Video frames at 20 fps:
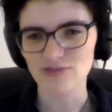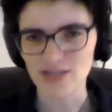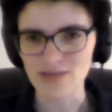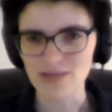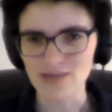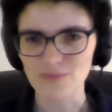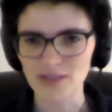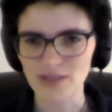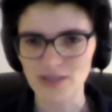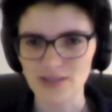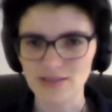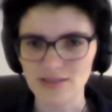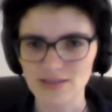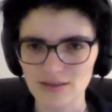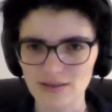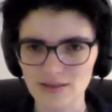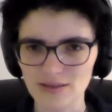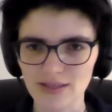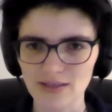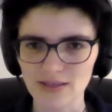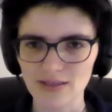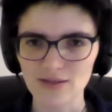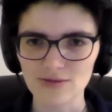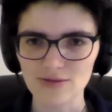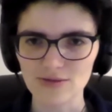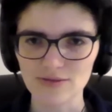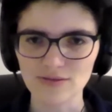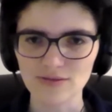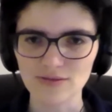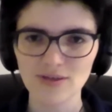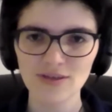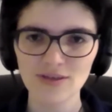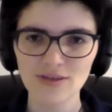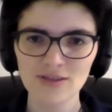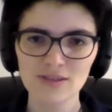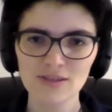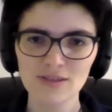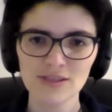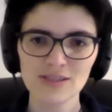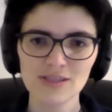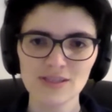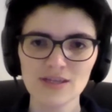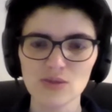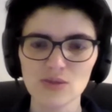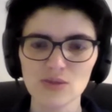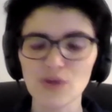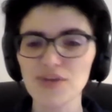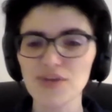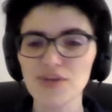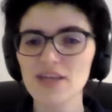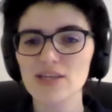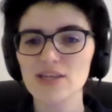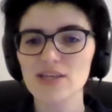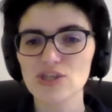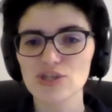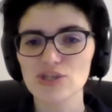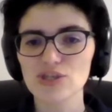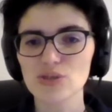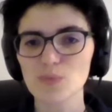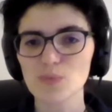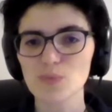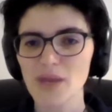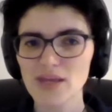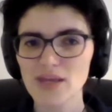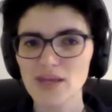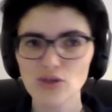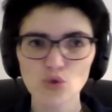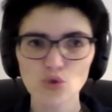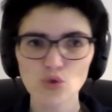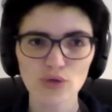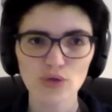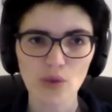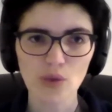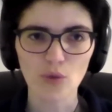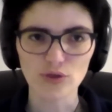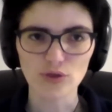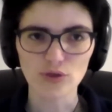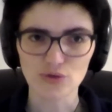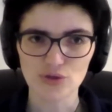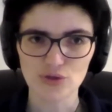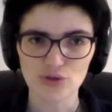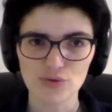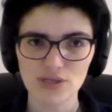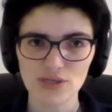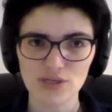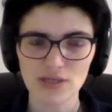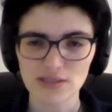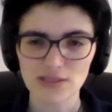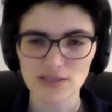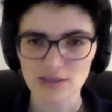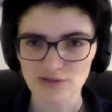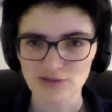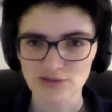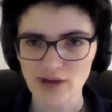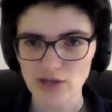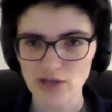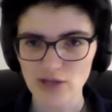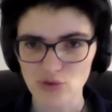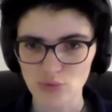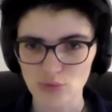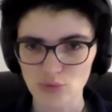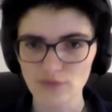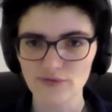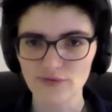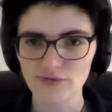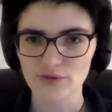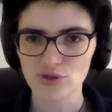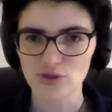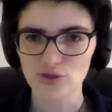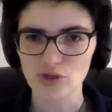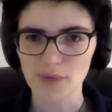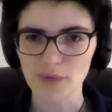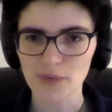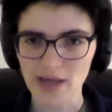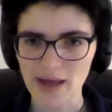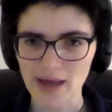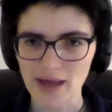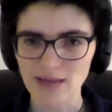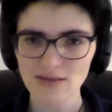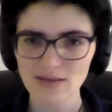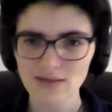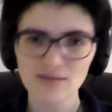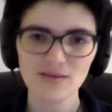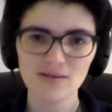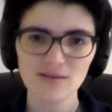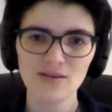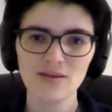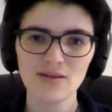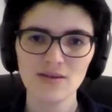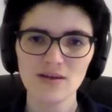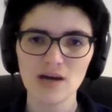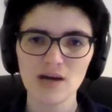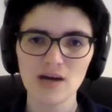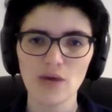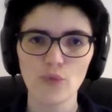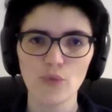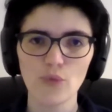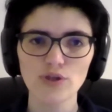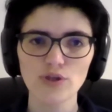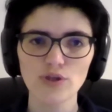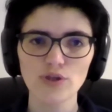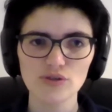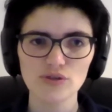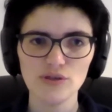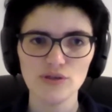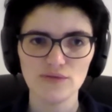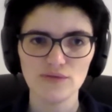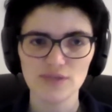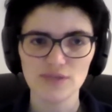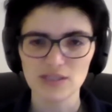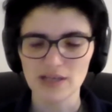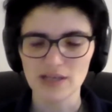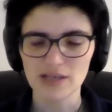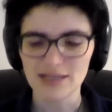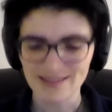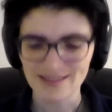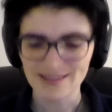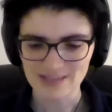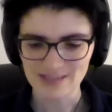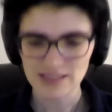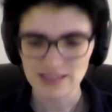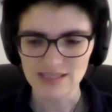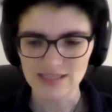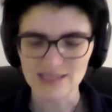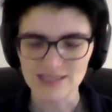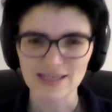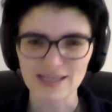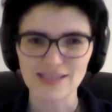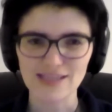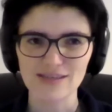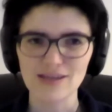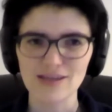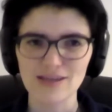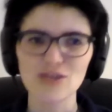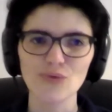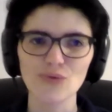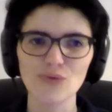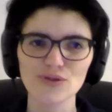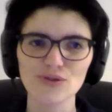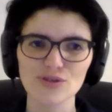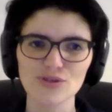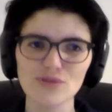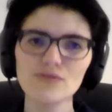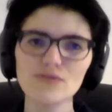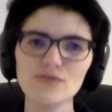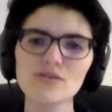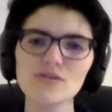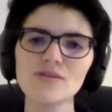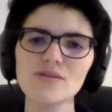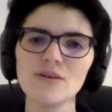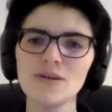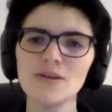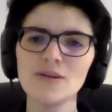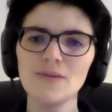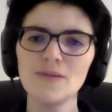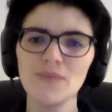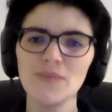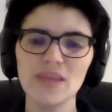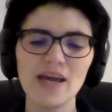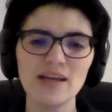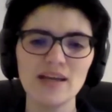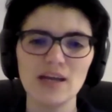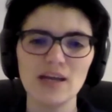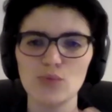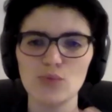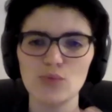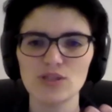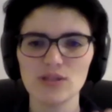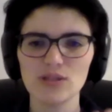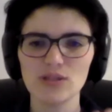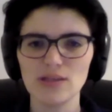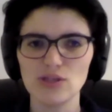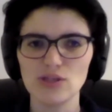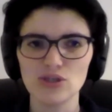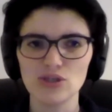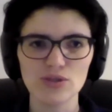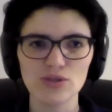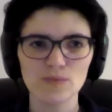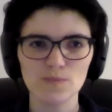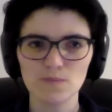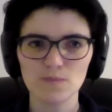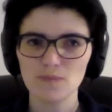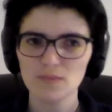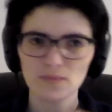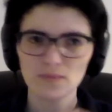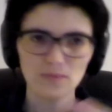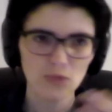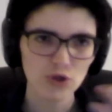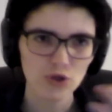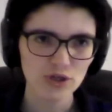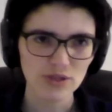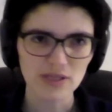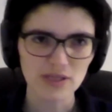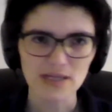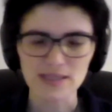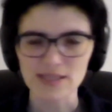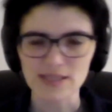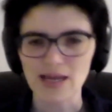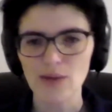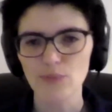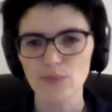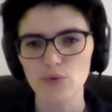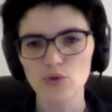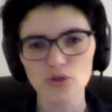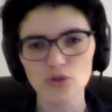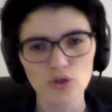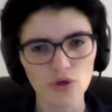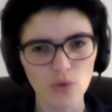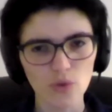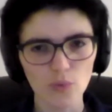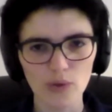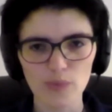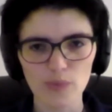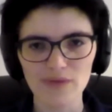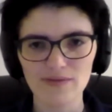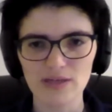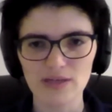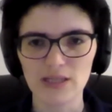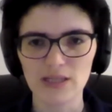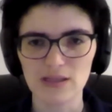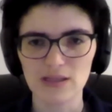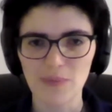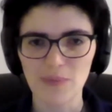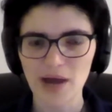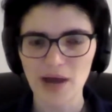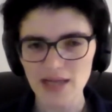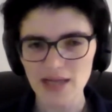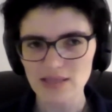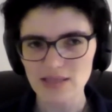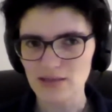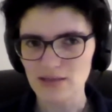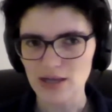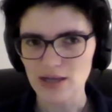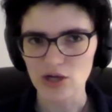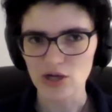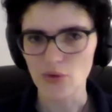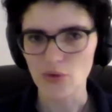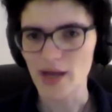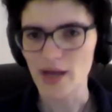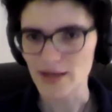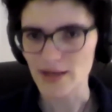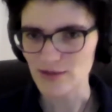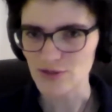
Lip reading: inbuilt into the likelihood. So I think it's just making sure that what you're using is the correct tool for the job at hand. Once you've decided this is the data set you want to use, then I would say just look at the examples, look at what we've done in the past, and then go ahead and